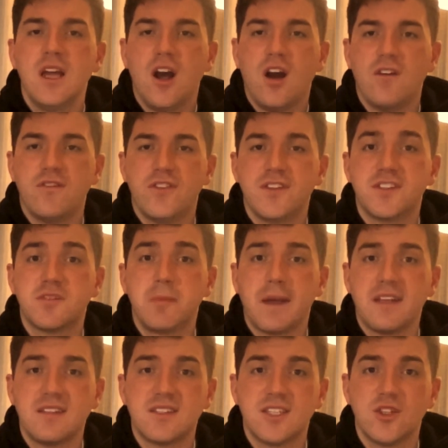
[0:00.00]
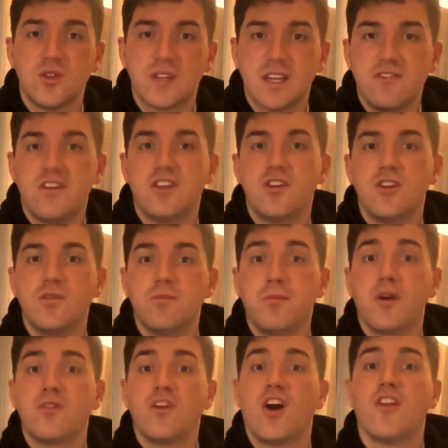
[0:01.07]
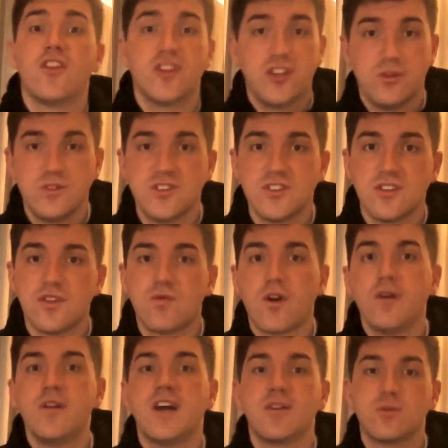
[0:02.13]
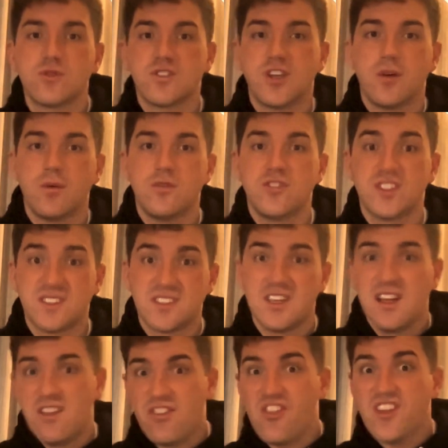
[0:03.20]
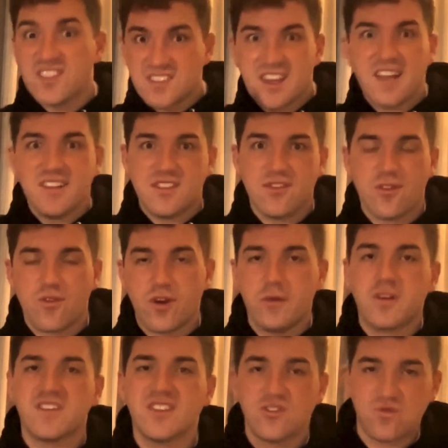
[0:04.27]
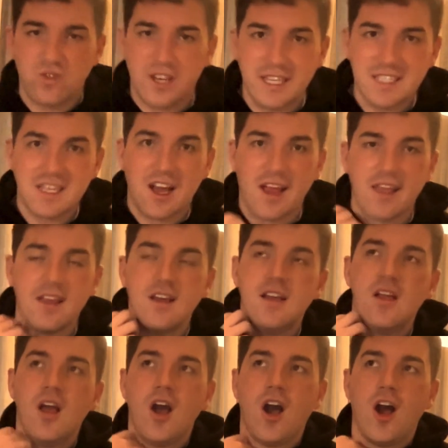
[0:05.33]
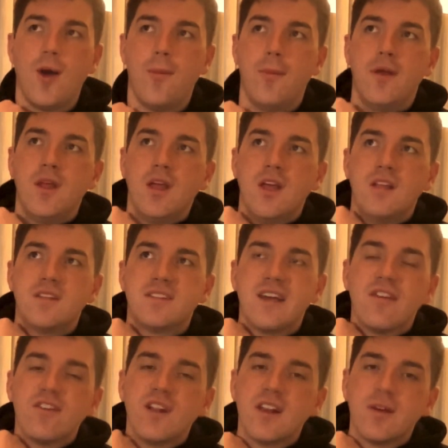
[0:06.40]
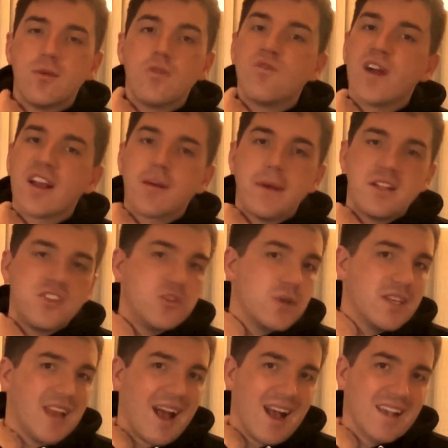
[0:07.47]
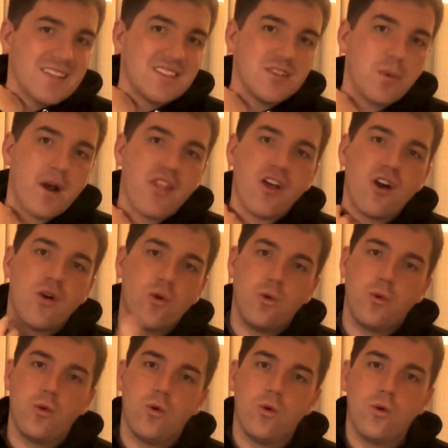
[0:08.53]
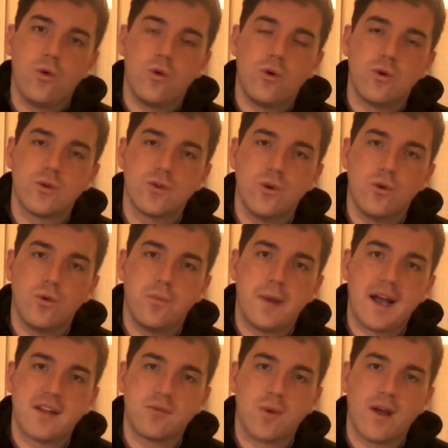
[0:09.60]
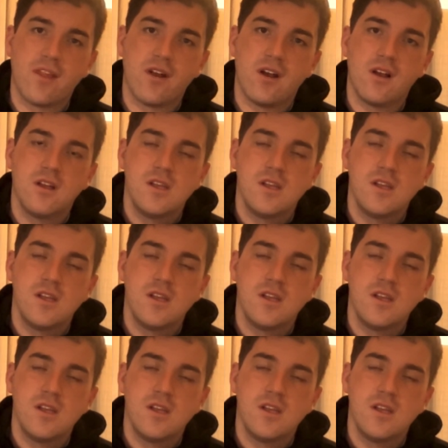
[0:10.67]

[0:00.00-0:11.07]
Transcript: of the space that you're giving both other users of the road and also just the sides of the road because it's really tight. Definitely wouldn't recommend doing it in icy weather or bad weather.